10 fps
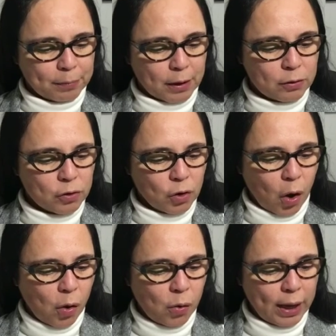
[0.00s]

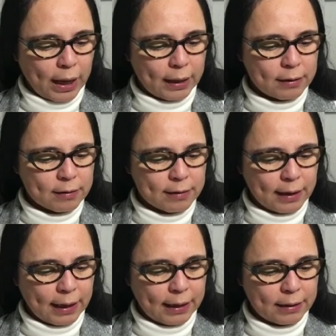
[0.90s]
"Saul had
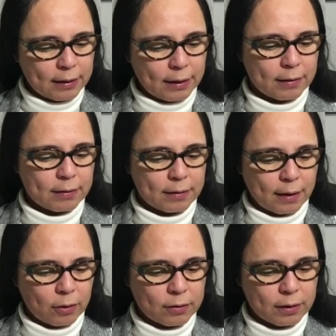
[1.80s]
slain his
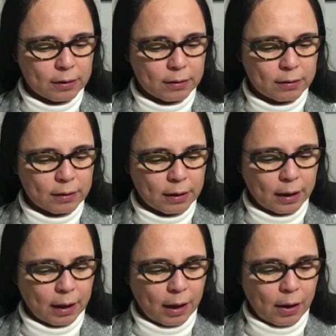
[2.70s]
thousands,"
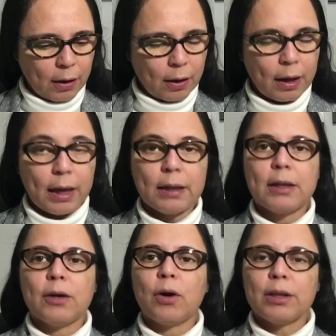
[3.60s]
and the
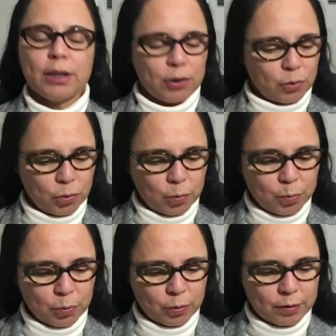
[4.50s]
other group
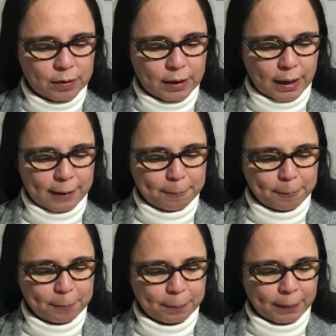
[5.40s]
would say,
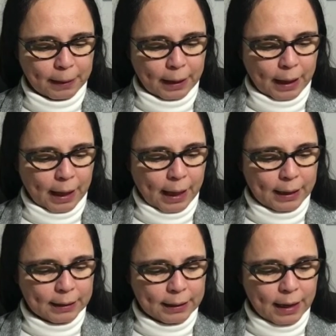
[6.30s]

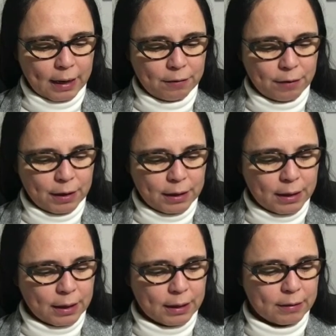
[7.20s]
"and David
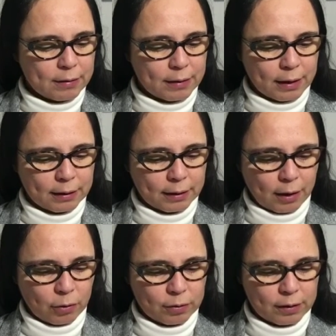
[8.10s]
his
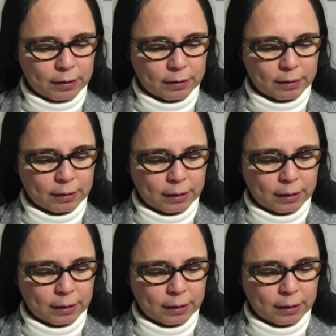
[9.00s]
10,000s."